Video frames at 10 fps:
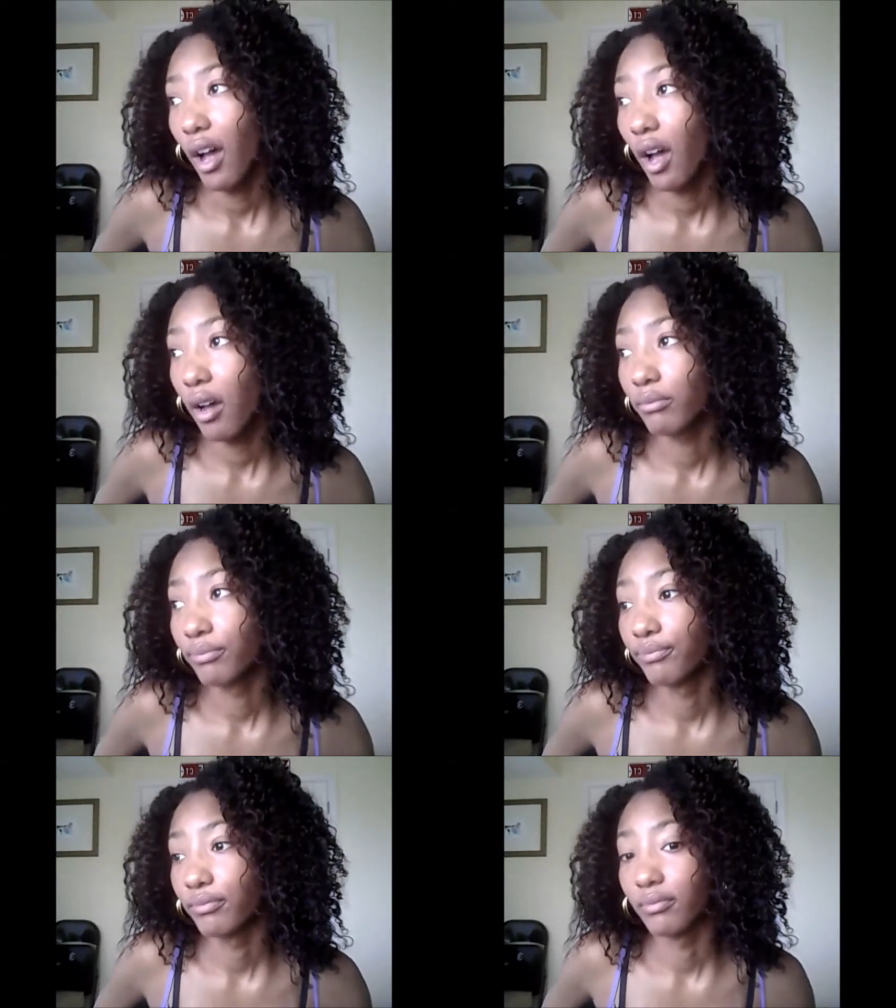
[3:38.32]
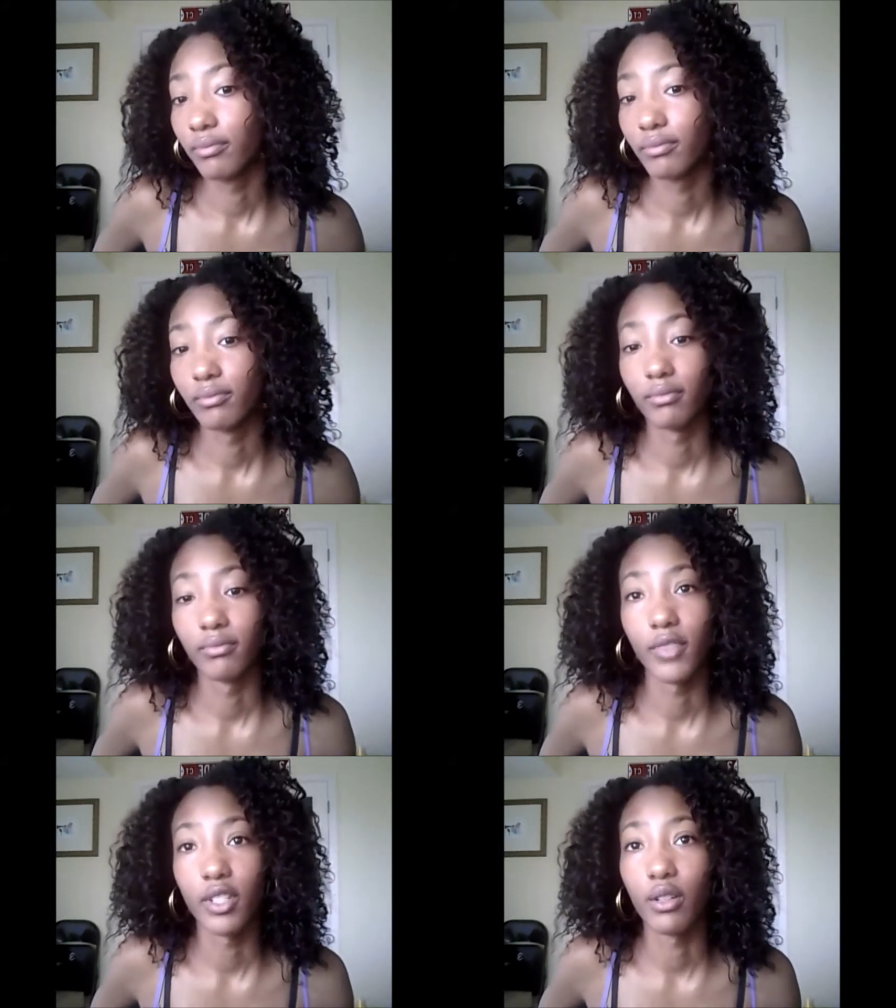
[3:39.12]
um,
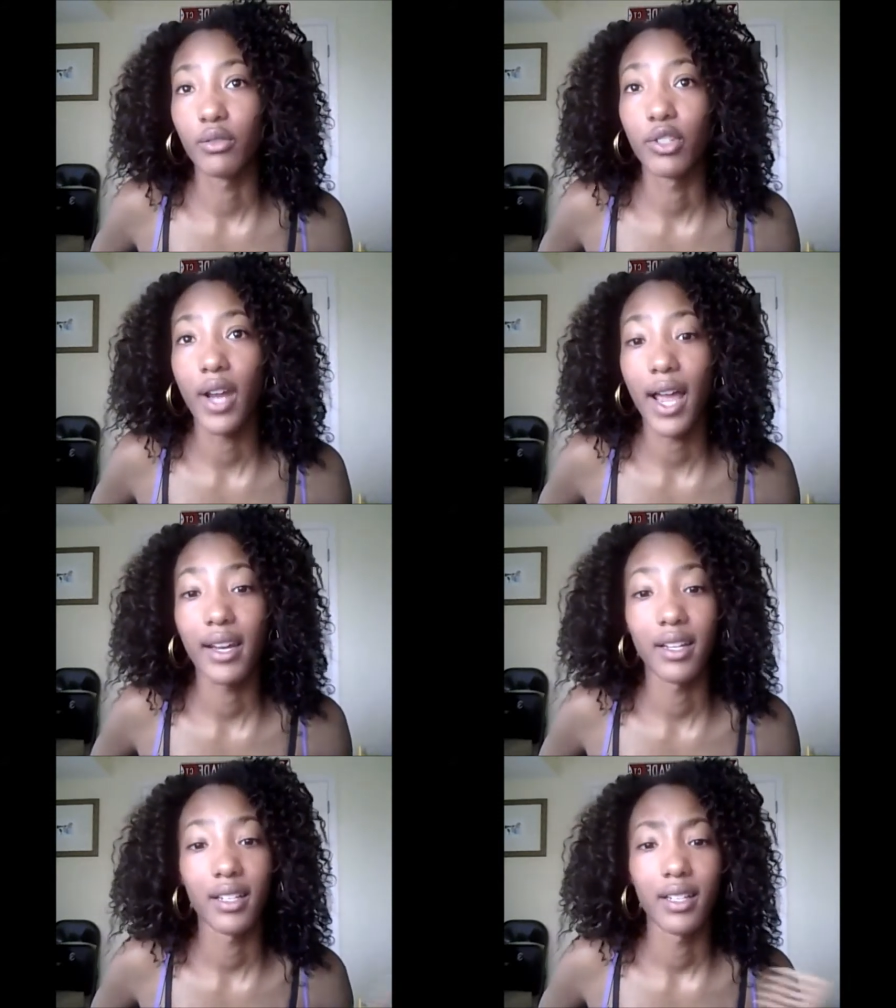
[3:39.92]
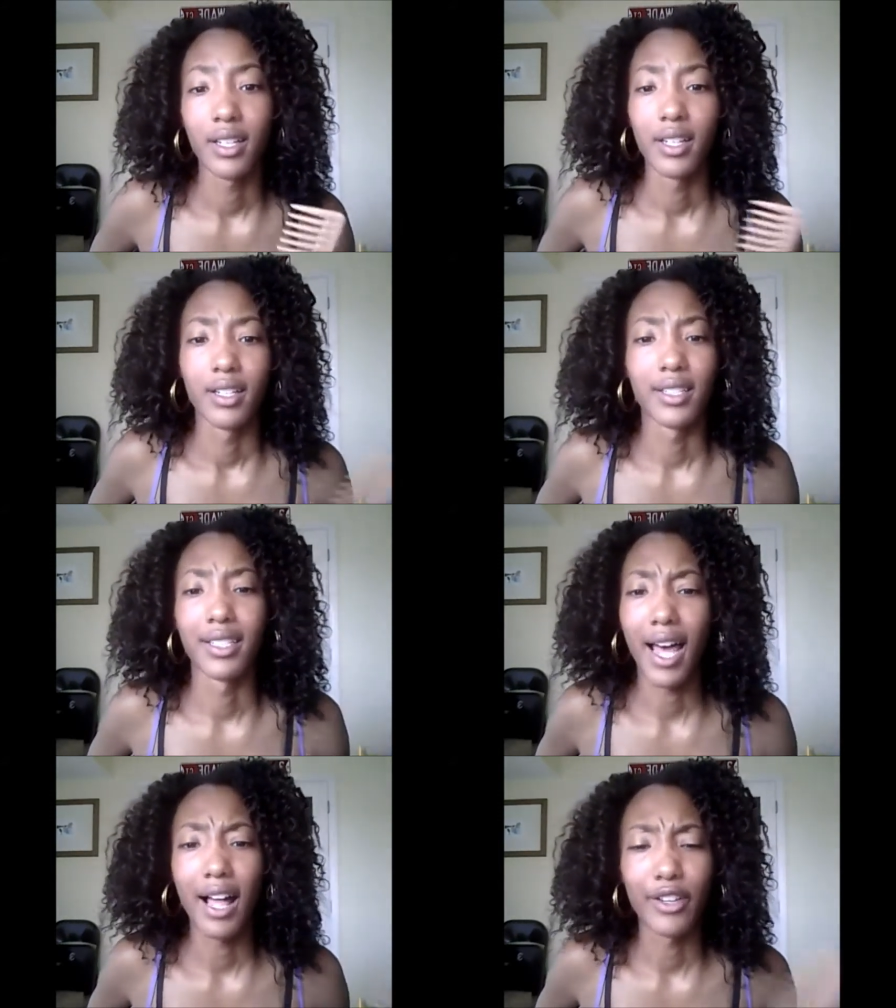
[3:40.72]
you know, try to
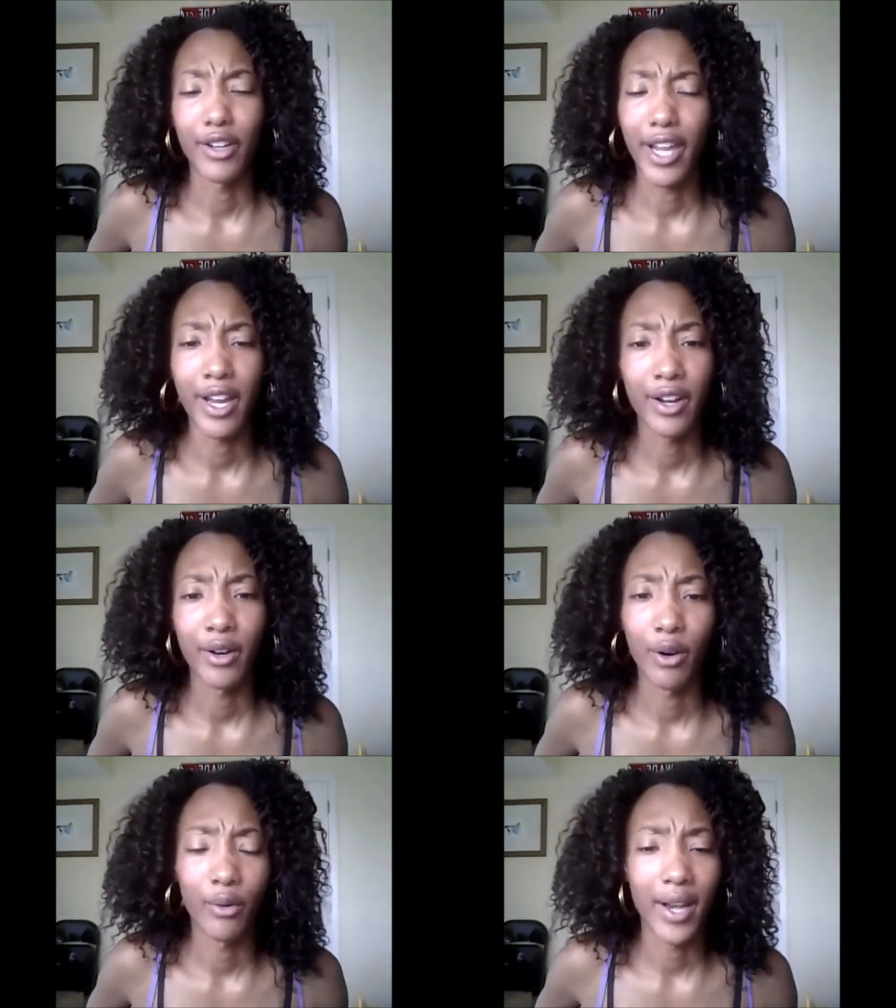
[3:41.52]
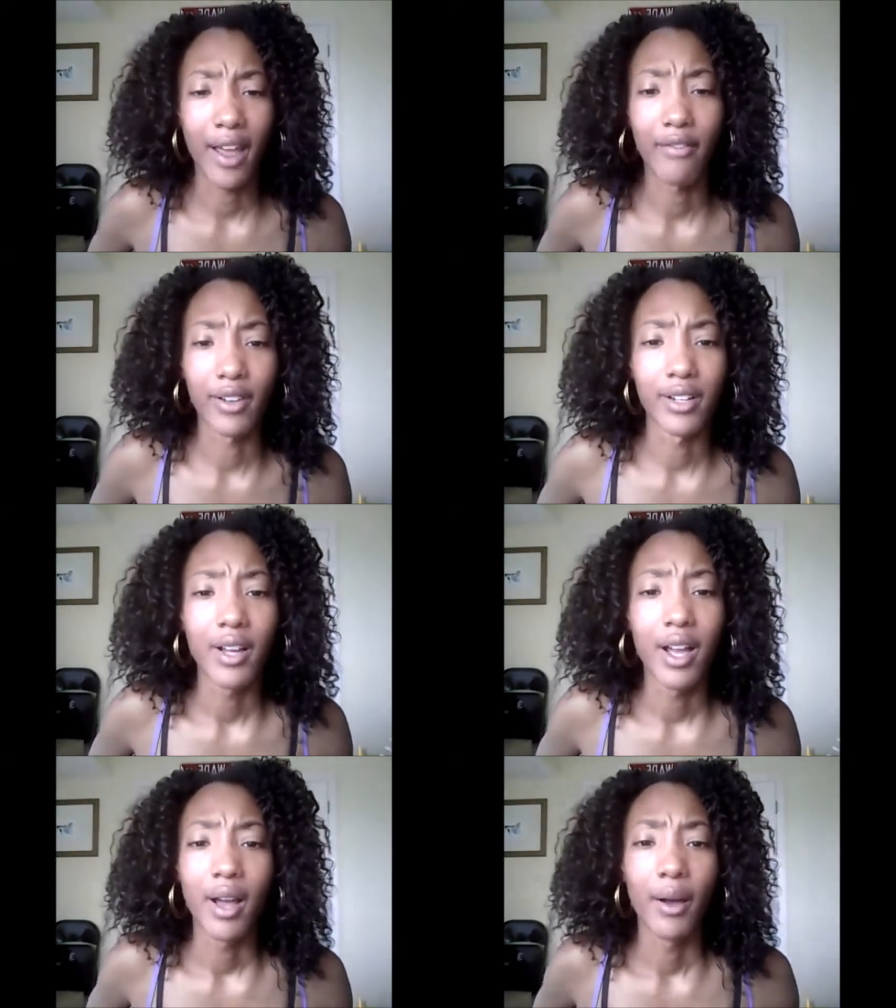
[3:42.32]
style your hair or
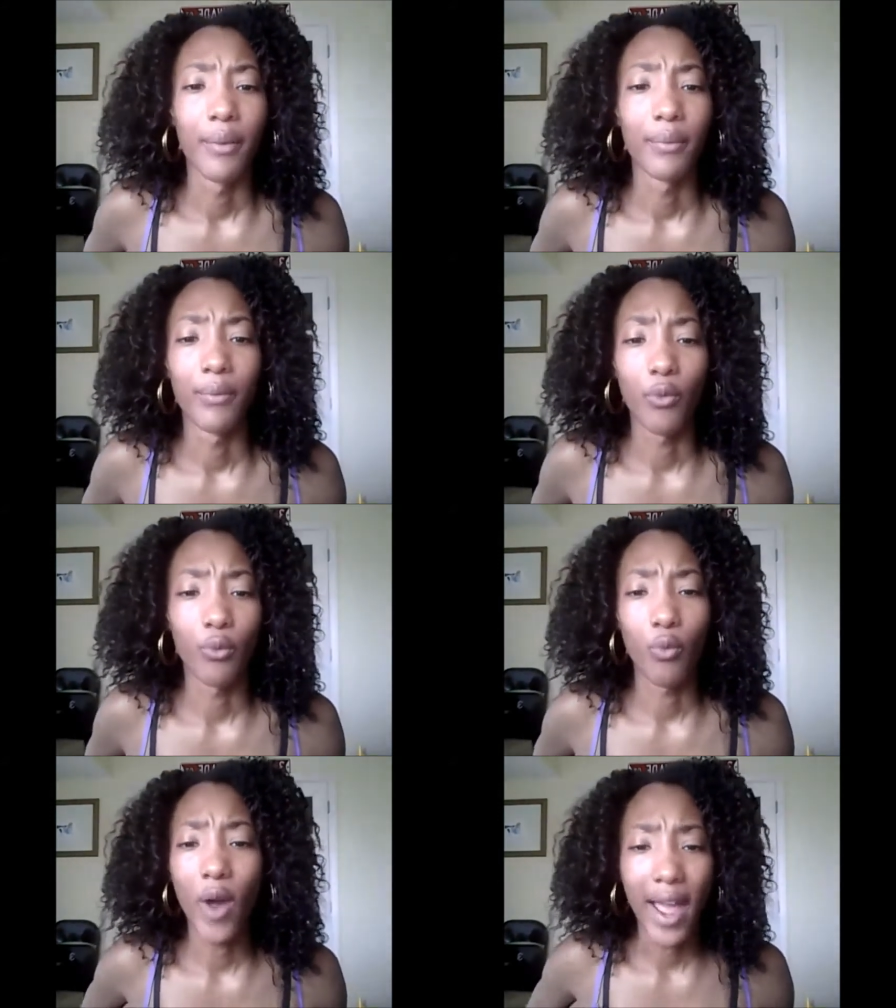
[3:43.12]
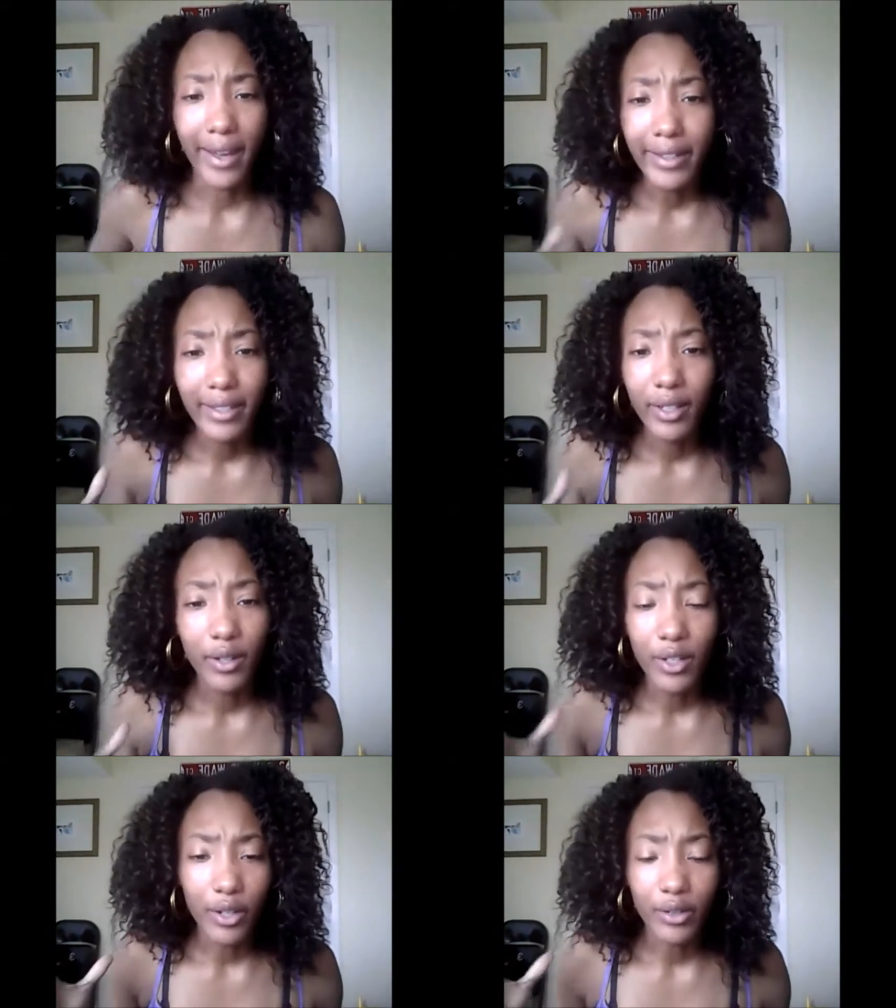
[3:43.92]
whatever wet,
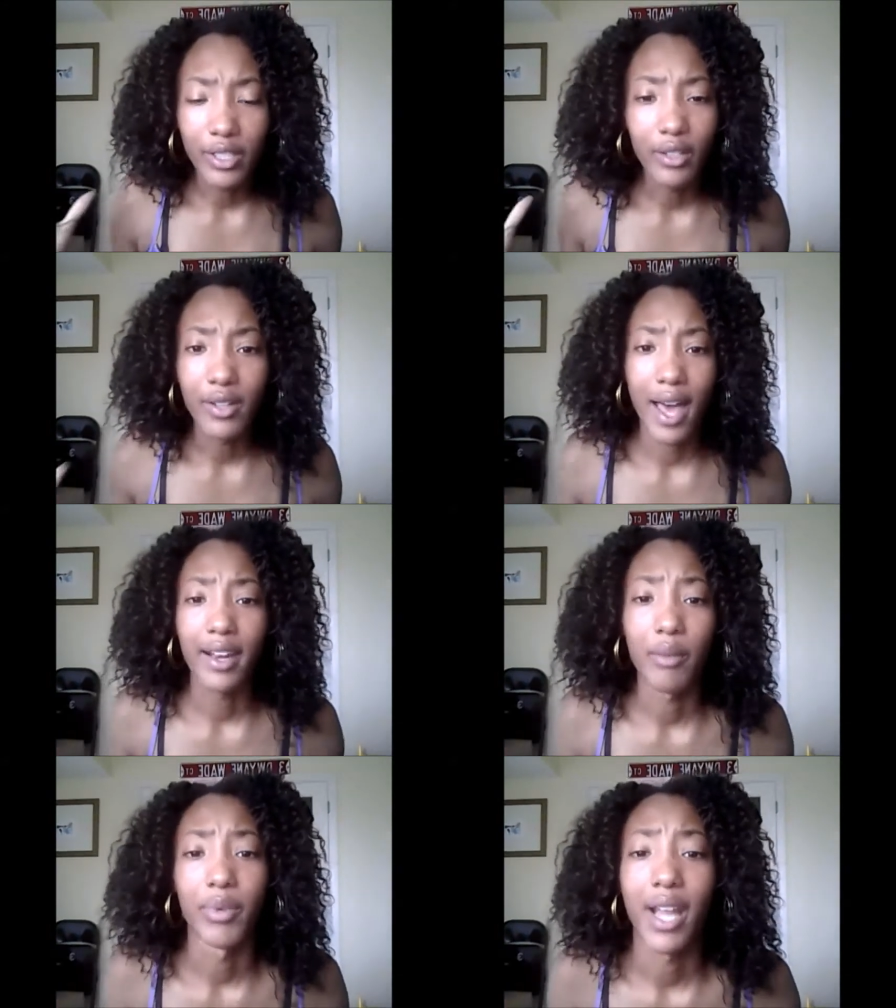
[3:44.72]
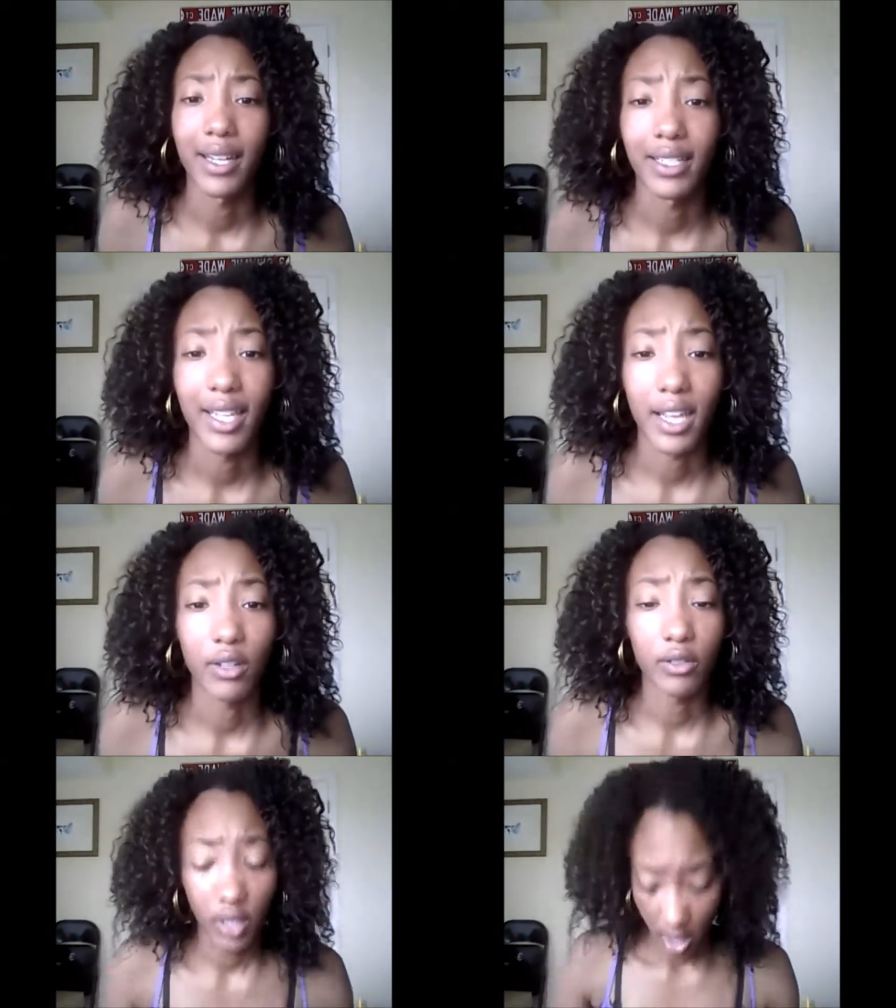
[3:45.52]
you know, still knotted up and not
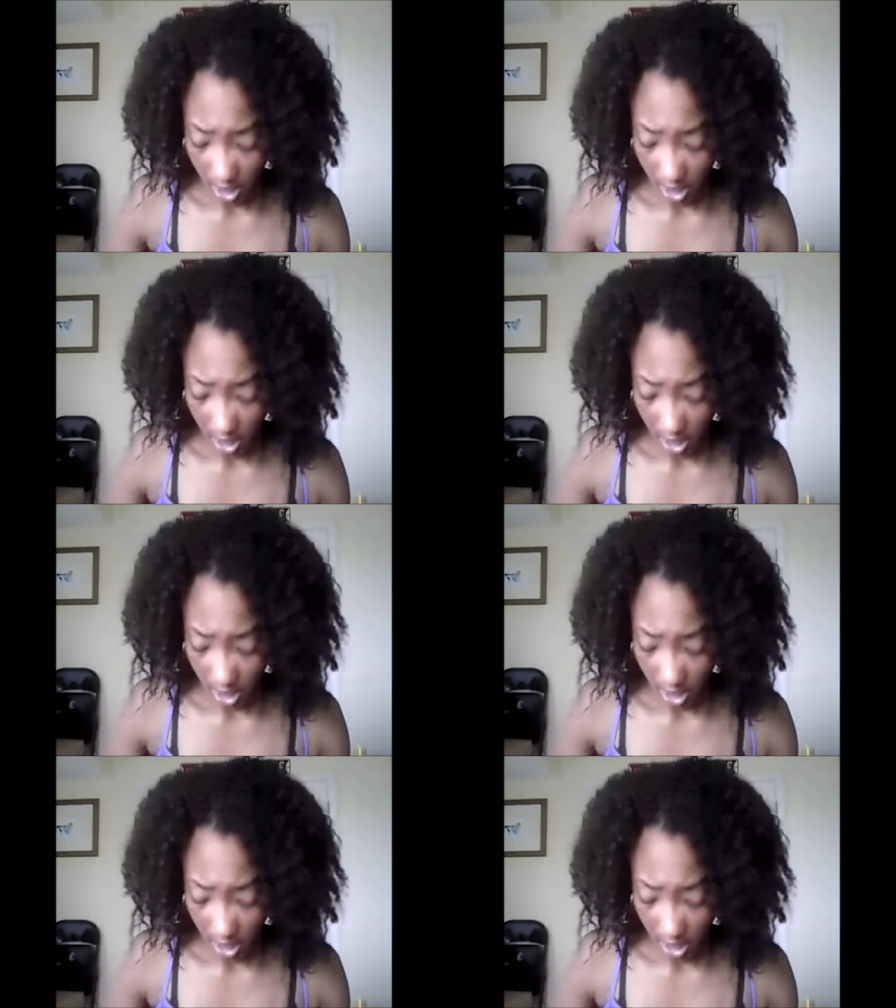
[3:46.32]
detangled.